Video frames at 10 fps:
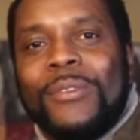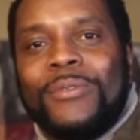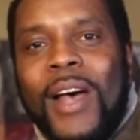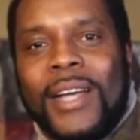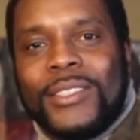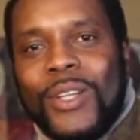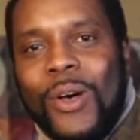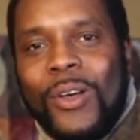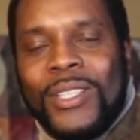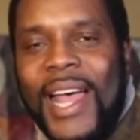on Fox
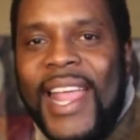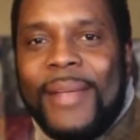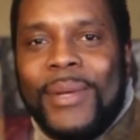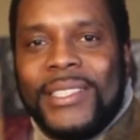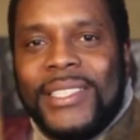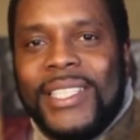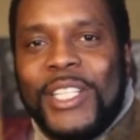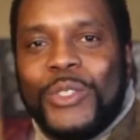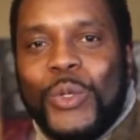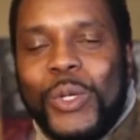called I Hate My
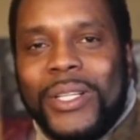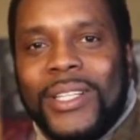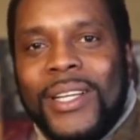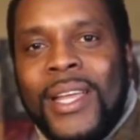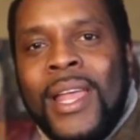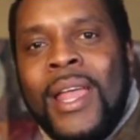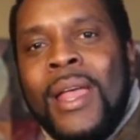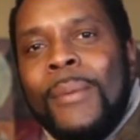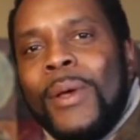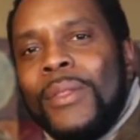Teenage Daughter.
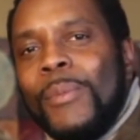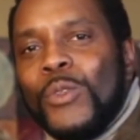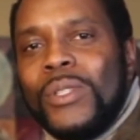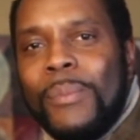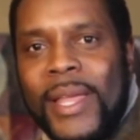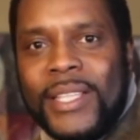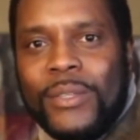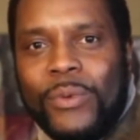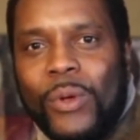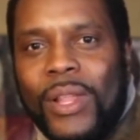But the most
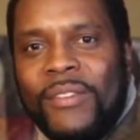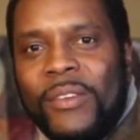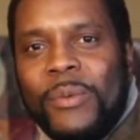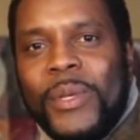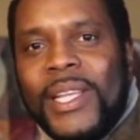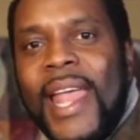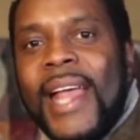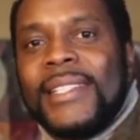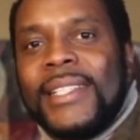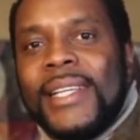amazing role I've ever been
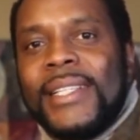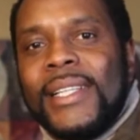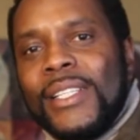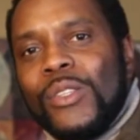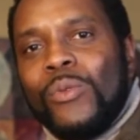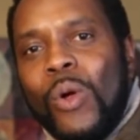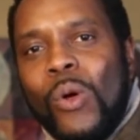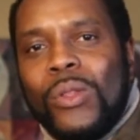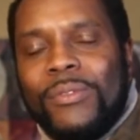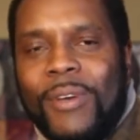cast in is the
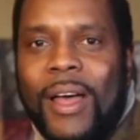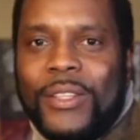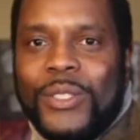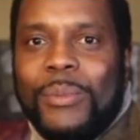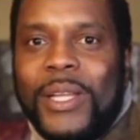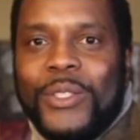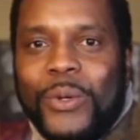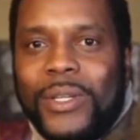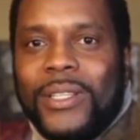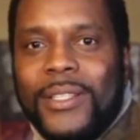role of father to my
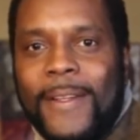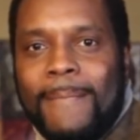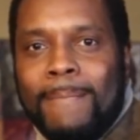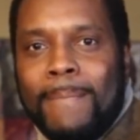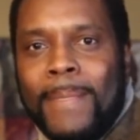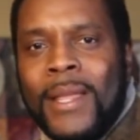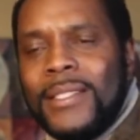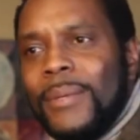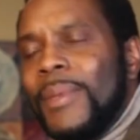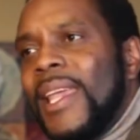daughter.
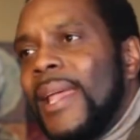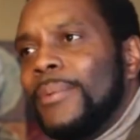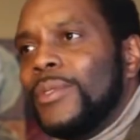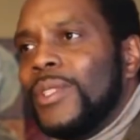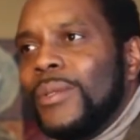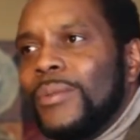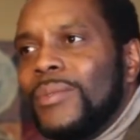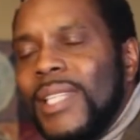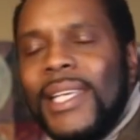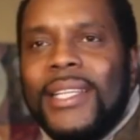To be able to
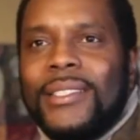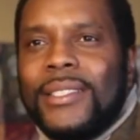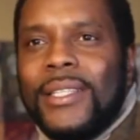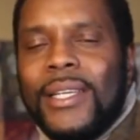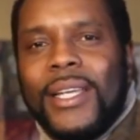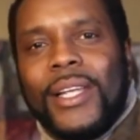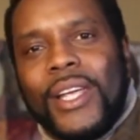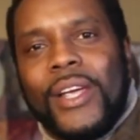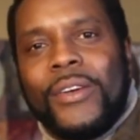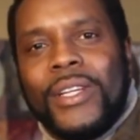teach,
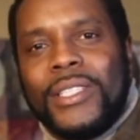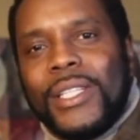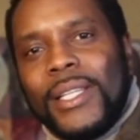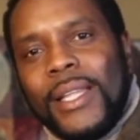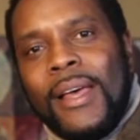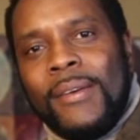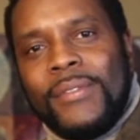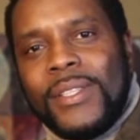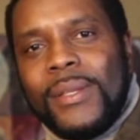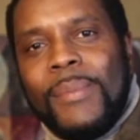encourage, and
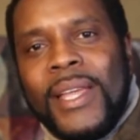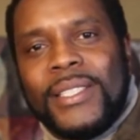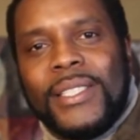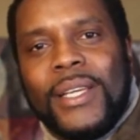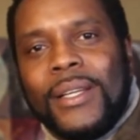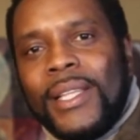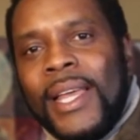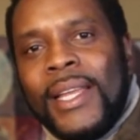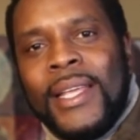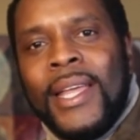love this amazing young
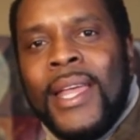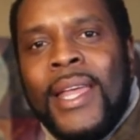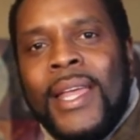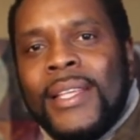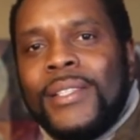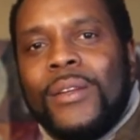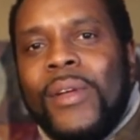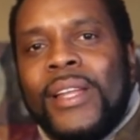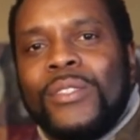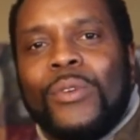lady is the
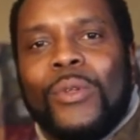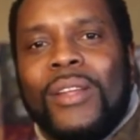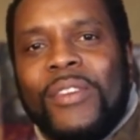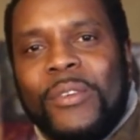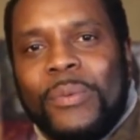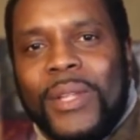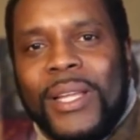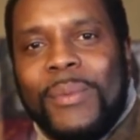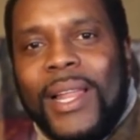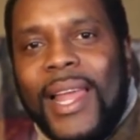greatest role I've ever
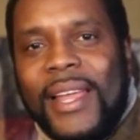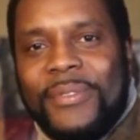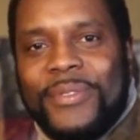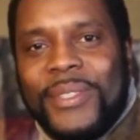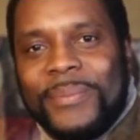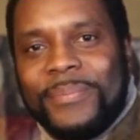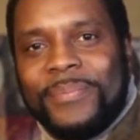played in my life.